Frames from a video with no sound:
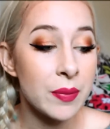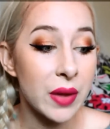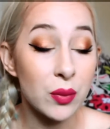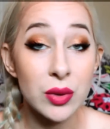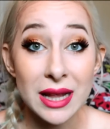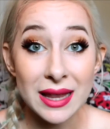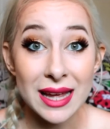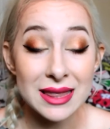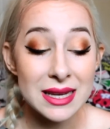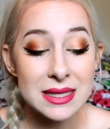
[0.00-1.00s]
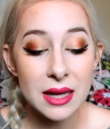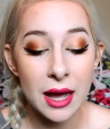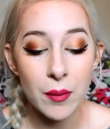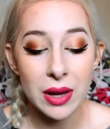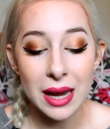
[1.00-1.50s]
I really like this.
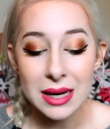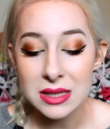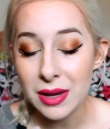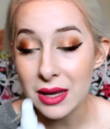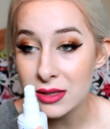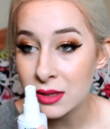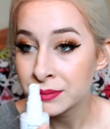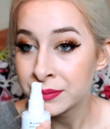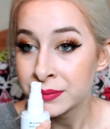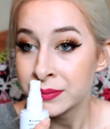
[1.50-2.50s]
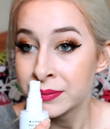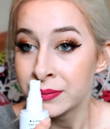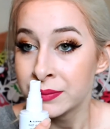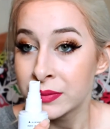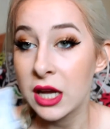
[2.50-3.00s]
It kind of smells
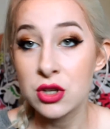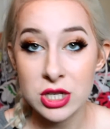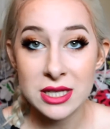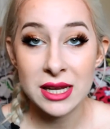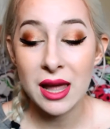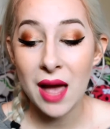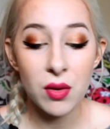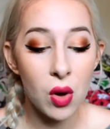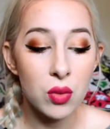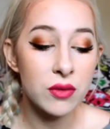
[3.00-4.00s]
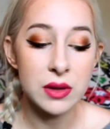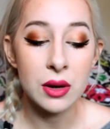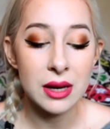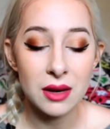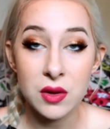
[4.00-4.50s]
interesting. I have a whole review
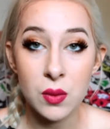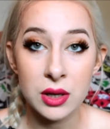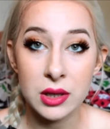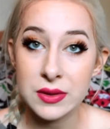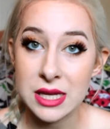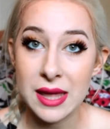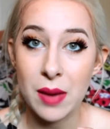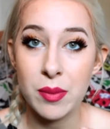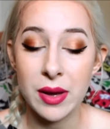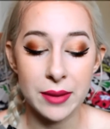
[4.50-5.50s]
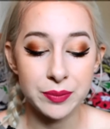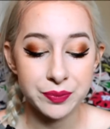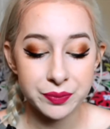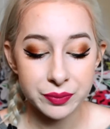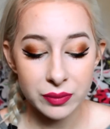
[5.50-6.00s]
on it if you want to go see that, but
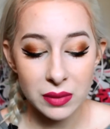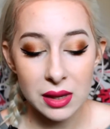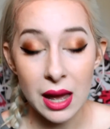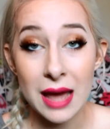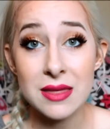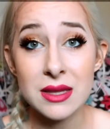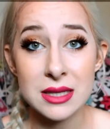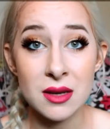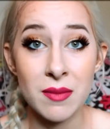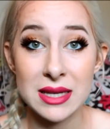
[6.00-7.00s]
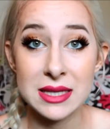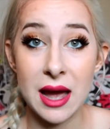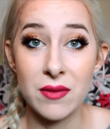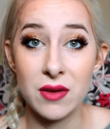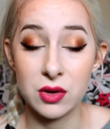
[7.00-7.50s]
I think this is a
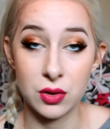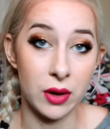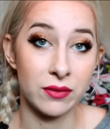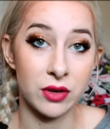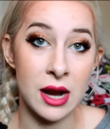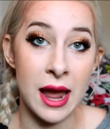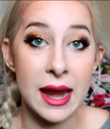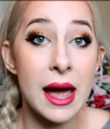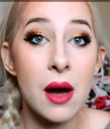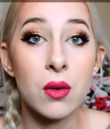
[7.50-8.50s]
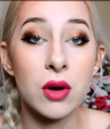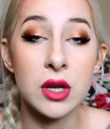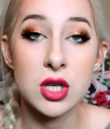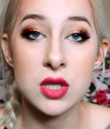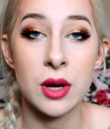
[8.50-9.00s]
must-have if you're going for a night out, or if
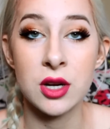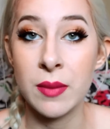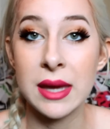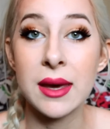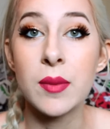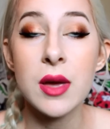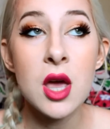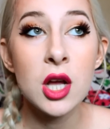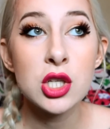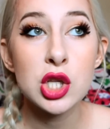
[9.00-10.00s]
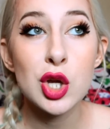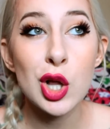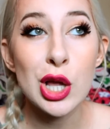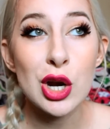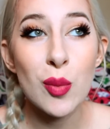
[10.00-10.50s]
you just want your makeup to look a
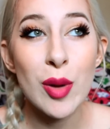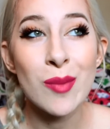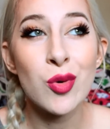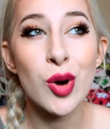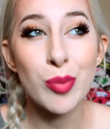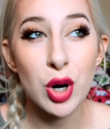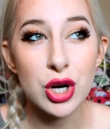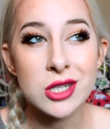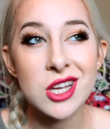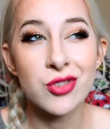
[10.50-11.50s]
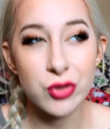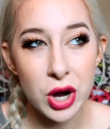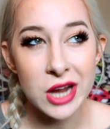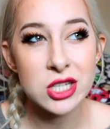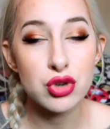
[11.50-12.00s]
little bit more perked and
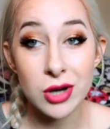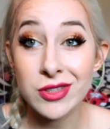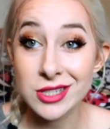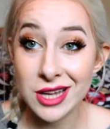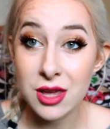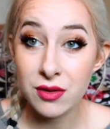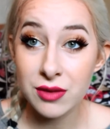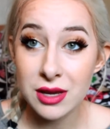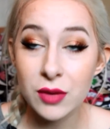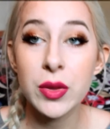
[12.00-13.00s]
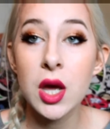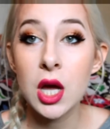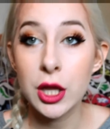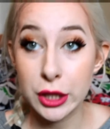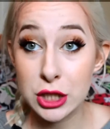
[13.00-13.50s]
fresh throughout the day. You feel?
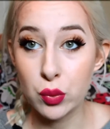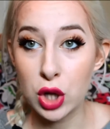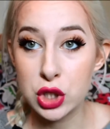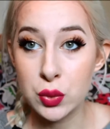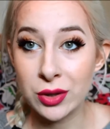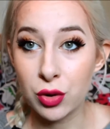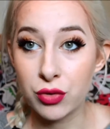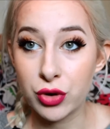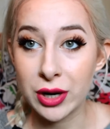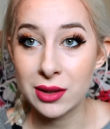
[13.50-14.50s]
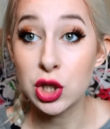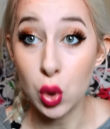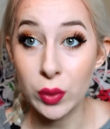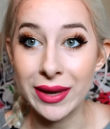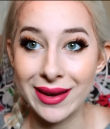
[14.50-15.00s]
This is what you need, girlfriend.
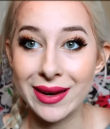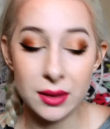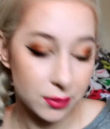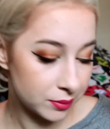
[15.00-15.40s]
Go get it.